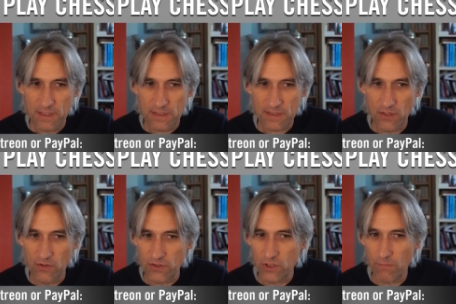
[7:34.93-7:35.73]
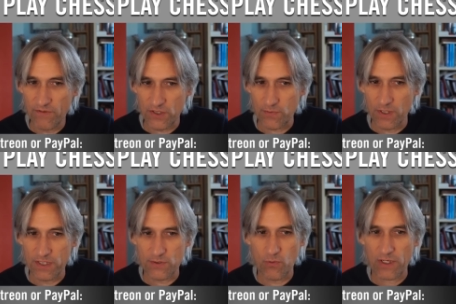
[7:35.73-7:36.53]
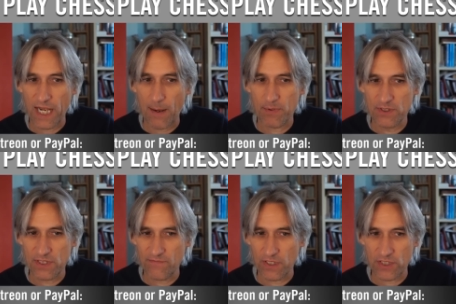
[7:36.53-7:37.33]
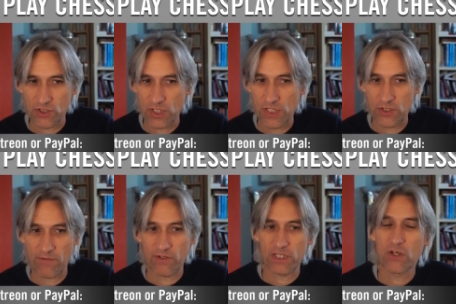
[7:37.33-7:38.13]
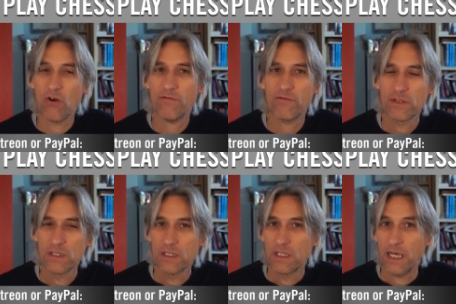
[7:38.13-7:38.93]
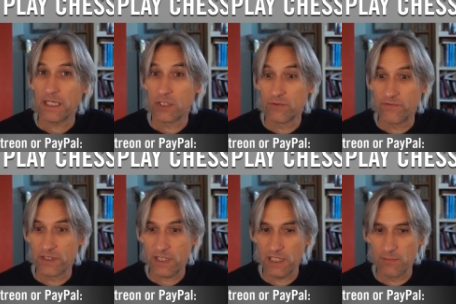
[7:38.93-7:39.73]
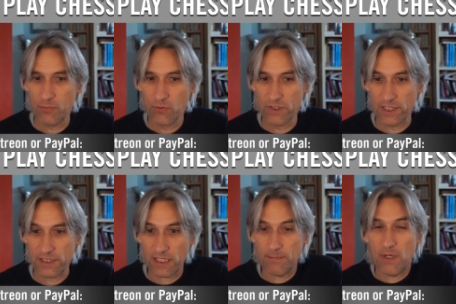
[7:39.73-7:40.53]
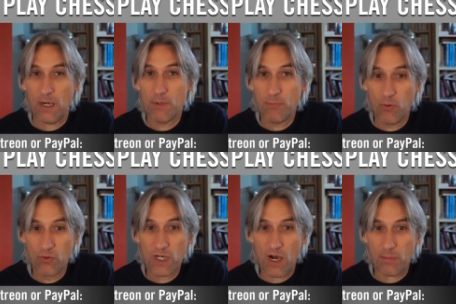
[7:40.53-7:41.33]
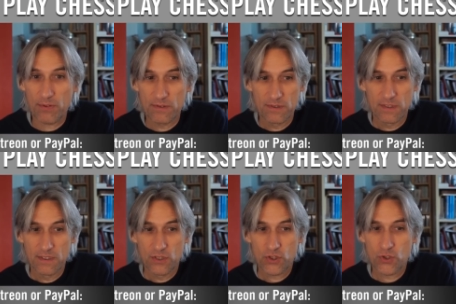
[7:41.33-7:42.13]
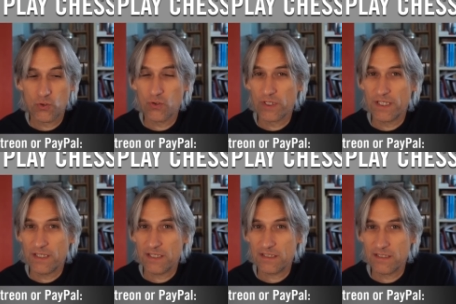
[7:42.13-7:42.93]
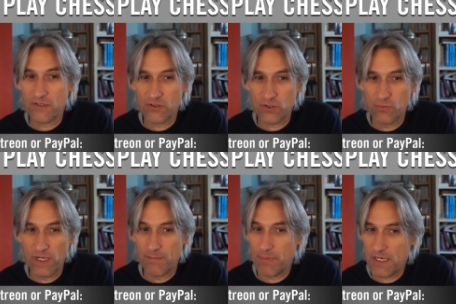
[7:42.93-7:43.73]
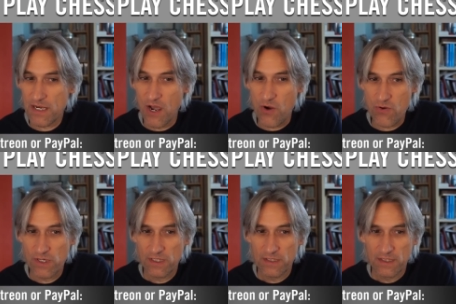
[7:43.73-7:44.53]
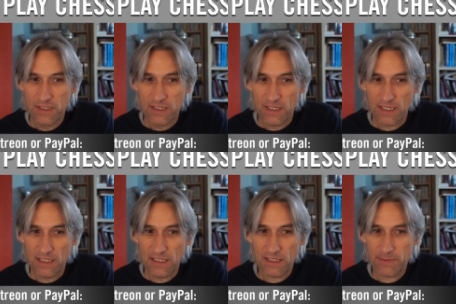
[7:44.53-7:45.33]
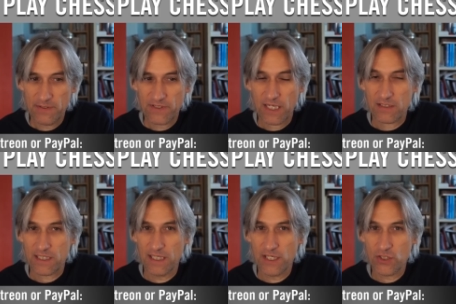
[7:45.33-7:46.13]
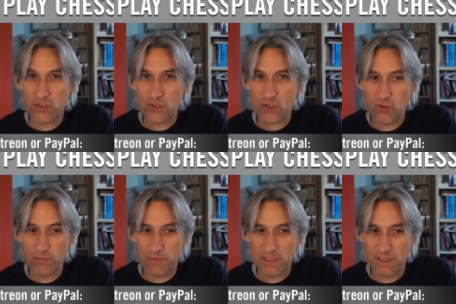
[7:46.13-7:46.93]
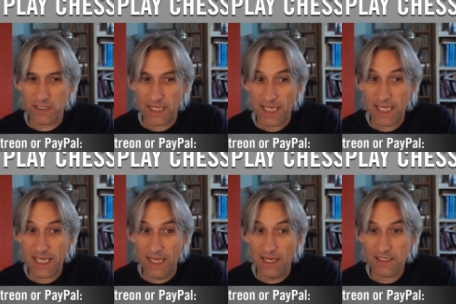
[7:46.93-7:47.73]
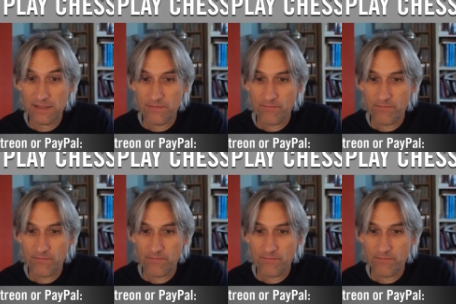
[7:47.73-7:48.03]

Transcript: So the obvious one is what happens if I exchange everything off and go for the king and pawn endgame. I'm a pawn up. Surely this is going to win, but no. A little bit of calculation told me that here